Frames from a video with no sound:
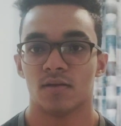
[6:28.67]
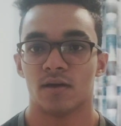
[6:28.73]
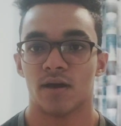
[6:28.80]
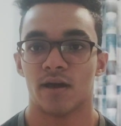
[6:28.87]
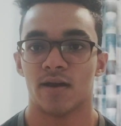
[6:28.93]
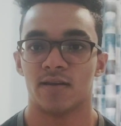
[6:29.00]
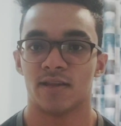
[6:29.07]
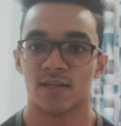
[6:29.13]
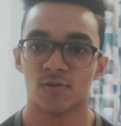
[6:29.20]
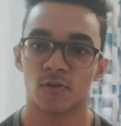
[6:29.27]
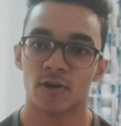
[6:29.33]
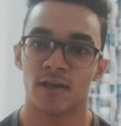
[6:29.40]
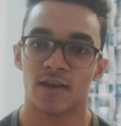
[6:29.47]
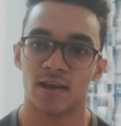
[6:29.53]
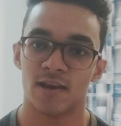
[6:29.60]
And that's
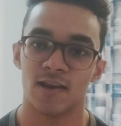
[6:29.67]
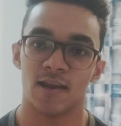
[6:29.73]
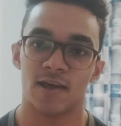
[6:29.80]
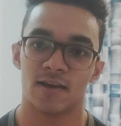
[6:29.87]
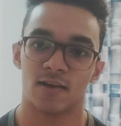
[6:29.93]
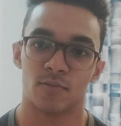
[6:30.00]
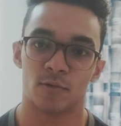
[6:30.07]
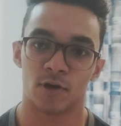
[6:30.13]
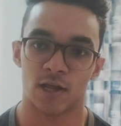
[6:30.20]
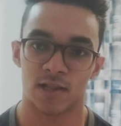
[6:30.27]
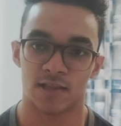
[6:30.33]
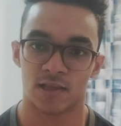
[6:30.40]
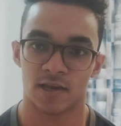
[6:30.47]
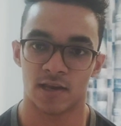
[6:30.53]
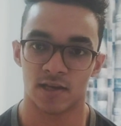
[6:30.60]
what I really liked about
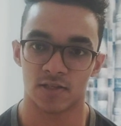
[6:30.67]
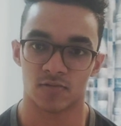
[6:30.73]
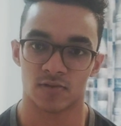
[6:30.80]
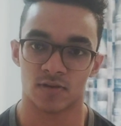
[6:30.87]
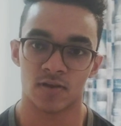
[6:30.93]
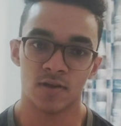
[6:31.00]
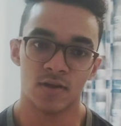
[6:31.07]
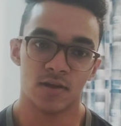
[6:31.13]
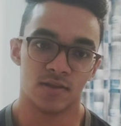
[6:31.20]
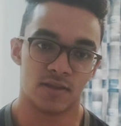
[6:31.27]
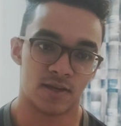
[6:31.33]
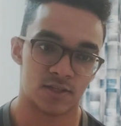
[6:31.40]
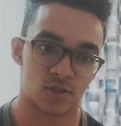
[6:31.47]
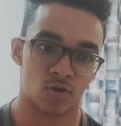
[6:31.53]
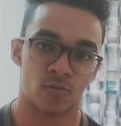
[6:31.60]
Athlean X1.
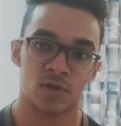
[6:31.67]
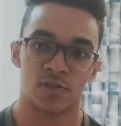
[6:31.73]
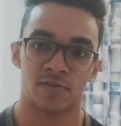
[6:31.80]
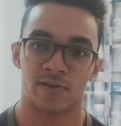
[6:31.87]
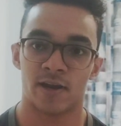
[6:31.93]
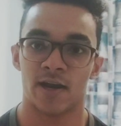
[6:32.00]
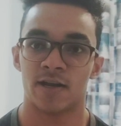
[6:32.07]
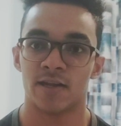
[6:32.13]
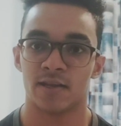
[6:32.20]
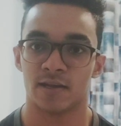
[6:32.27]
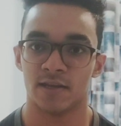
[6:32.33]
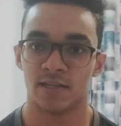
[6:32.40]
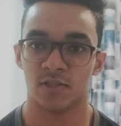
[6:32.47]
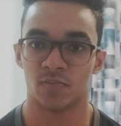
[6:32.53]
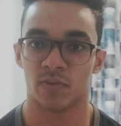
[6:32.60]
There is so much variety in
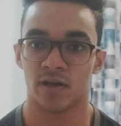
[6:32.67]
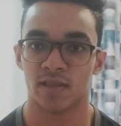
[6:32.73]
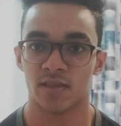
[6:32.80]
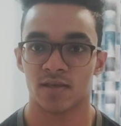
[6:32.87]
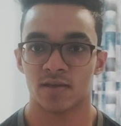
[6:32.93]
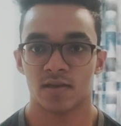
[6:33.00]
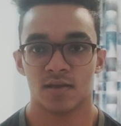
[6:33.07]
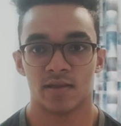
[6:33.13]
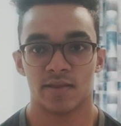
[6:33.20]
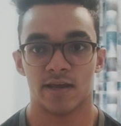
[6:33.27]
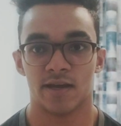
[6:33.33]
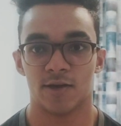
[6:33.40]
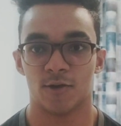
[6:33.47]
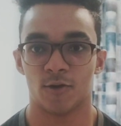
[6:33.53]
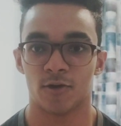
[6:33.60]
each month
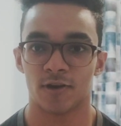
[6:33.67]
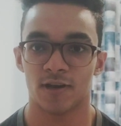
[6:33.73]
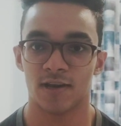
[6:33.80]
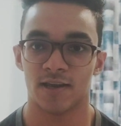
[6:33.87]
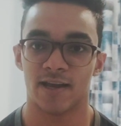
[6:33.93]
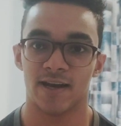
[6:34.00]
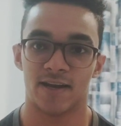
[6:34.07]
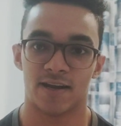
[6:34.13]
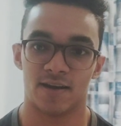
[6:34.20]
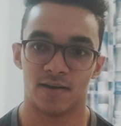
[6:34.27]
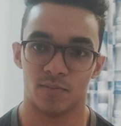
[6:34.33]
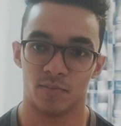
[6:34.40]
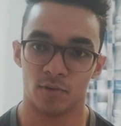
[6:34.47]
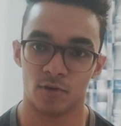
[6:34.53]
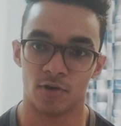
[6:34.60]
that you don't really get
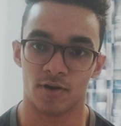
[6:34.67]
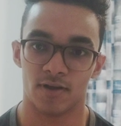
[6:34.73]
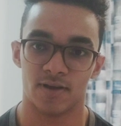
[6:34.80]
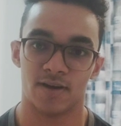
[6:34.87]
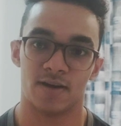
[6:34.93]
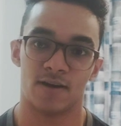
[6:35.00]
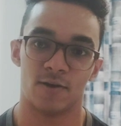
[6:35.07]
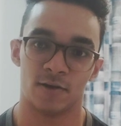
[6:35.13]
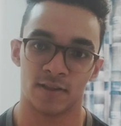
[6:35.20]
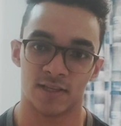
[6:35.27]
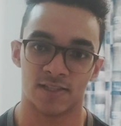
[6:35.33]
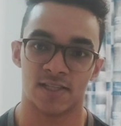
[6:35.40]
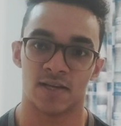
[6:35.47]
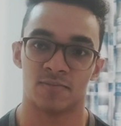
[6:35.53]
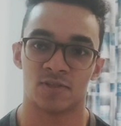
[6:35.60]
bored doing the
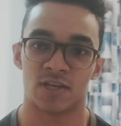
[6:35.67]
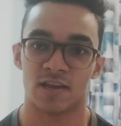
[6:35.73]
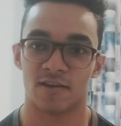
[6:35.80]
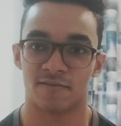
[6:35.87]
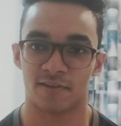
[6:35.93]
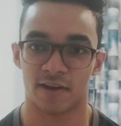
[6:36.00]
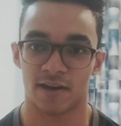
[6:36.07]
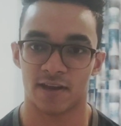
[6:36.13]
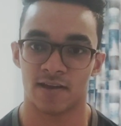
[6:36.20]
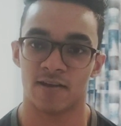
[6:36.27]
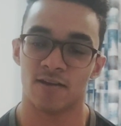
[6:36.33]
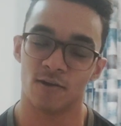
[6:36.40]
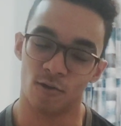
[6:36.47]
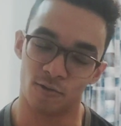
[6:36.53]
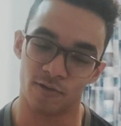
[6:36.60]
same style of training
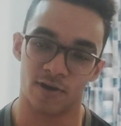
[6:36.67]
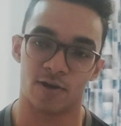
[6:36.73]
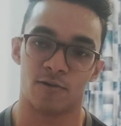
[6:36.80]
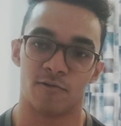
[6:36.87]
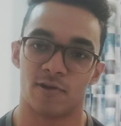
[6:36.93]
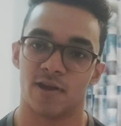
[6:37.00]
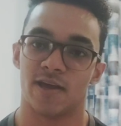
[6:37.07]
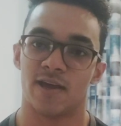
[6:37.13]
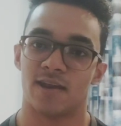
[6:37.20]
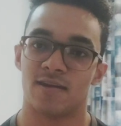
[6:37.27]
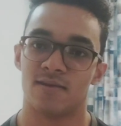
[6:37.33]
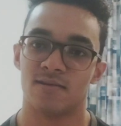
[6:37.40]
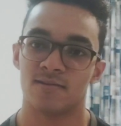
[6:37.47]
over and over again.